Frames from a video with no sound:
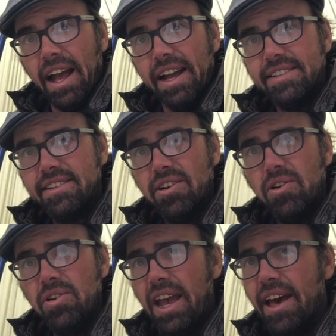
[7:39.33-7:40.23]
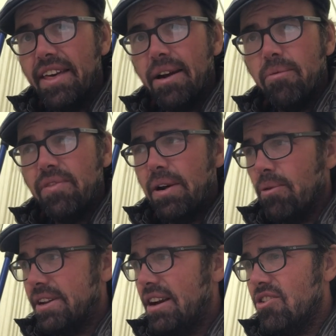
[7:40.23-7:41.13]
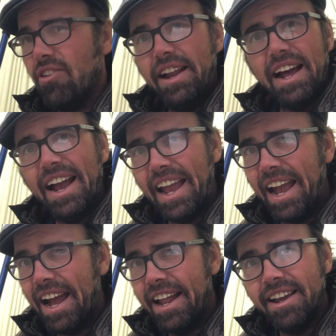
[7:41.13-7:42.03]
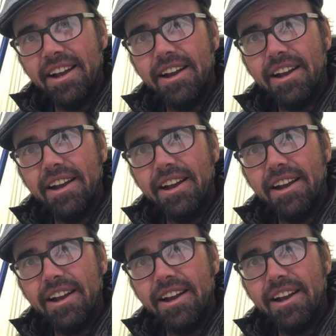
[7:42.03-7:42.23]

And so yeah, that worked out great. I had